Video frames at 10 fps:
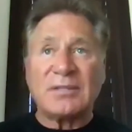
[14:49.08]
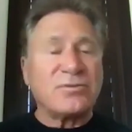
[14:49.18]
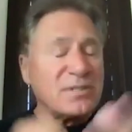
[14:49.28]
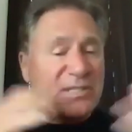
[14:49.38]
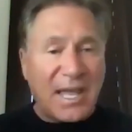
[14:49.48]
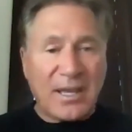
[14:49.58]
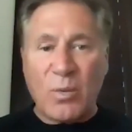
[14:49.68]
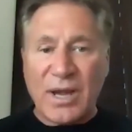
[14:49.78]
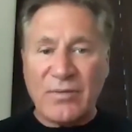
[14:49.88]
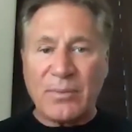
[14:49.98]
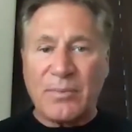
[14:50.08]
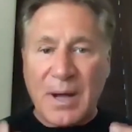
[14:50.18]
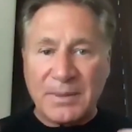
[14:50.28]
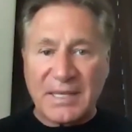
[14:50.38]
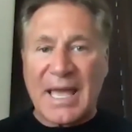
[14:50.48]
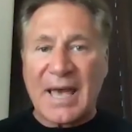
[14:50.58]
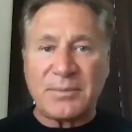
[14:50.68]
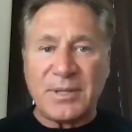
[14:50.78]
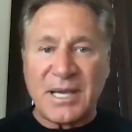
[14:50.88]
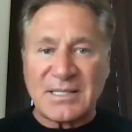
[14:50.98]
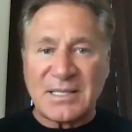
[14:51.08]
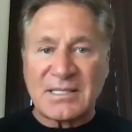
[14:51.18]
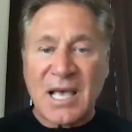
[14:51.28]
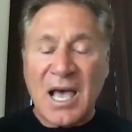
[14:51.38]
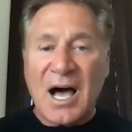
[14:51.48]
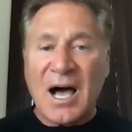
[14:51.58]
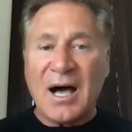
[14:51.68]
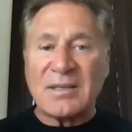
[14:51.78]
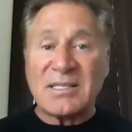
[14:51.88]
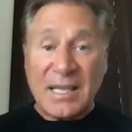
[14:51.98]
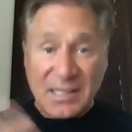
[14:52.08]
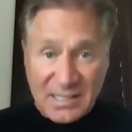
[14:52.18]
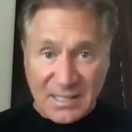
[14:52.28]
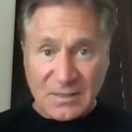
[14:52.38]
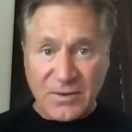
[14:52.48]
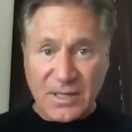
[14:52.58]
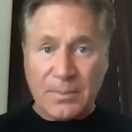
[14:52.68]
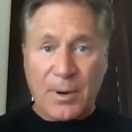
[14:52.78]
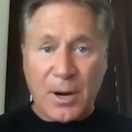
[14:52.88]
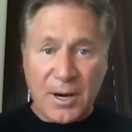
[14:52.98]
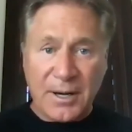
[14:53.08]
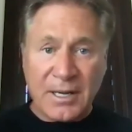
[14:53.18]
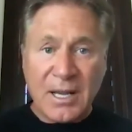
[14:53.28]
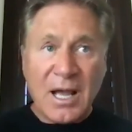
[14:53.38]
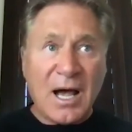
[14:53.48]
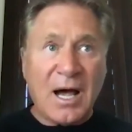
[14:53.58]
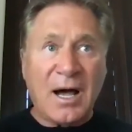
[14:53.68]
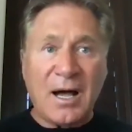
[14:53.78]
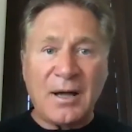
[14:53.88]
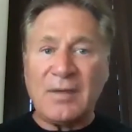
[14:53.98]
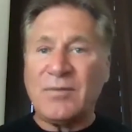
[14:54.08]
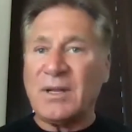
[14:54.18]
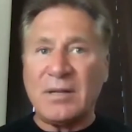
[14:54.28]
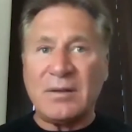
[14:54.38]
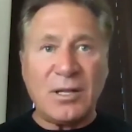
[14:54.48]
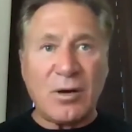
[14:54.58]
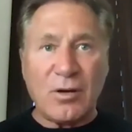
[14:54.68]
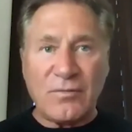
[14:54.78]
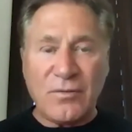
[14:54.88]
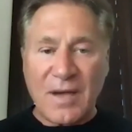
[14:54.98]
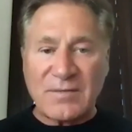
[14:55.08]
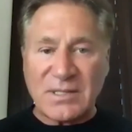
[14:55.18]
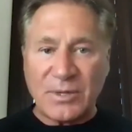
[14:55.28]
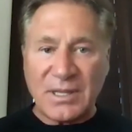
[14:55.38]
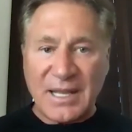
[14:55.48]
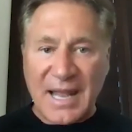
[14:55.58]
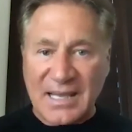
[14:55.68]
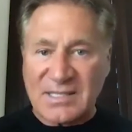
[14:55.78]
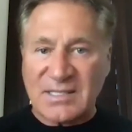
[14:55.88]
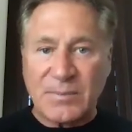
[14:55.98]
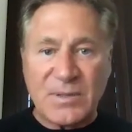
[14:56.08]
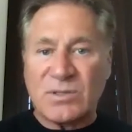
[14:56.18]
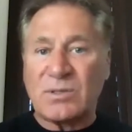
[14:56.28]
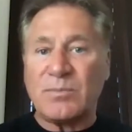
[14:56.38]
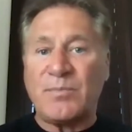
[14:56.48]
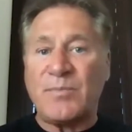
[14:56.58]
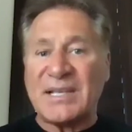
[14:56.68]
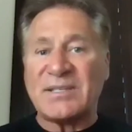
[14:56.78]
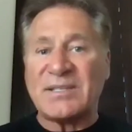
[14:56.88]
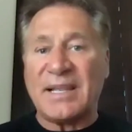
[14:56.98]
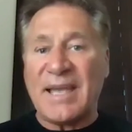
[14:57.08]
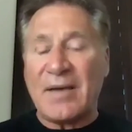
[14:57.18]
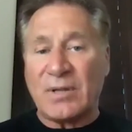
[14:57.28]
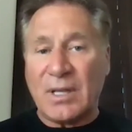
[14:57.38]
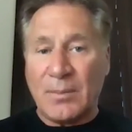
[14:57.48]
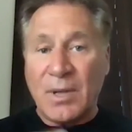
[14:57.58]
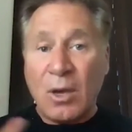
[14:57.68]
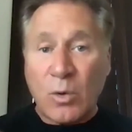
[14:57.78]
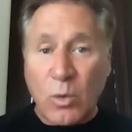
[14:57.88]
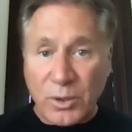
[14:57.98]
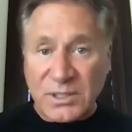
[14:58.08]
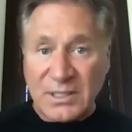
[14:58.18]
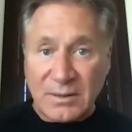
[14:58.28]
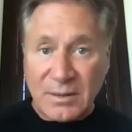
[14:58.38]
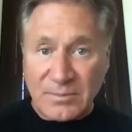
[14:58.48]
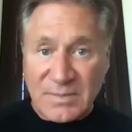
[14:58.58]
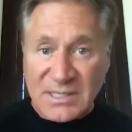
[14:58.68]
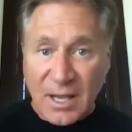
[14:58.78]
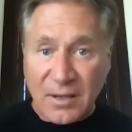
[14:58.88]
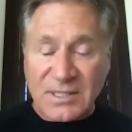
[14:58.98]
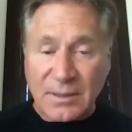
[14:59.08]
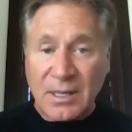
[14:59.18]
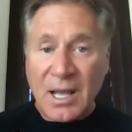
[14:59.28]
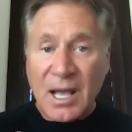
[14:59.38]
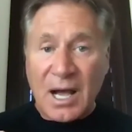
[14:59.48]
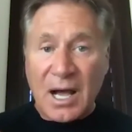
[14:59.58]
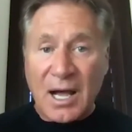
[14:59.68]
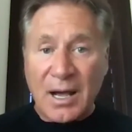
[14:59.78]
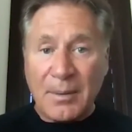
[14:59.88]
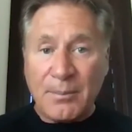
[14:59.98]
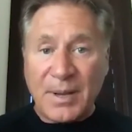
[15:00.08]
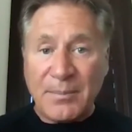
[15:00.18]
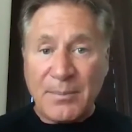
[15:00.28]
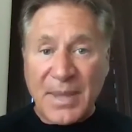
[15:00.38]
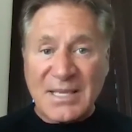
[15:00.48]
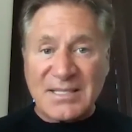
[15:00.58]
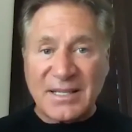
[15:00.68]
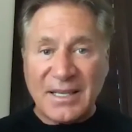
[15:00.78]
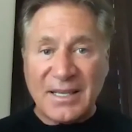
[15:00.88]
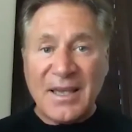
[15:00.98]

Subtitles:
staying away from public gathering places, staying 6 feet apart, even in, if you have someone that has symptoms, basically having them quarantine themselves. And but basically